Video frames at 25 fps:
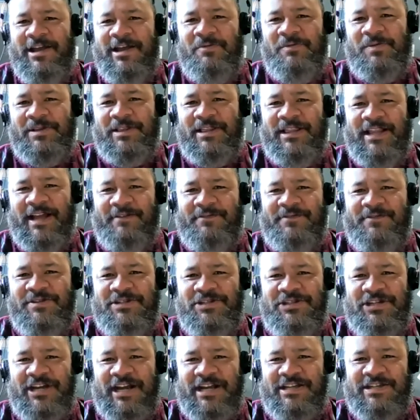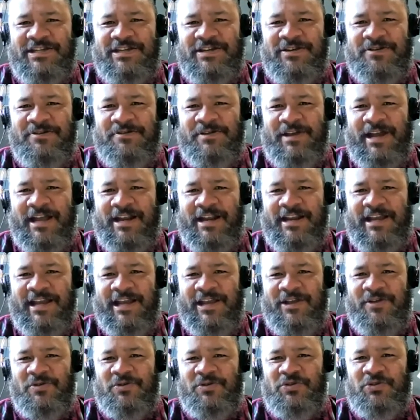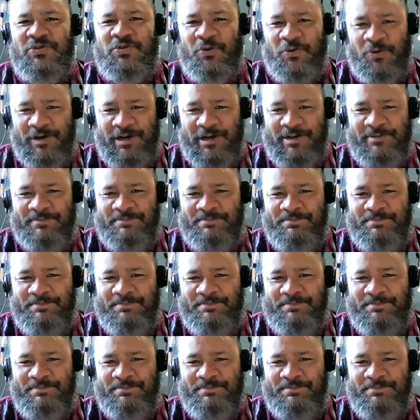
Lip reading: We'd love to chat to you and hear your story.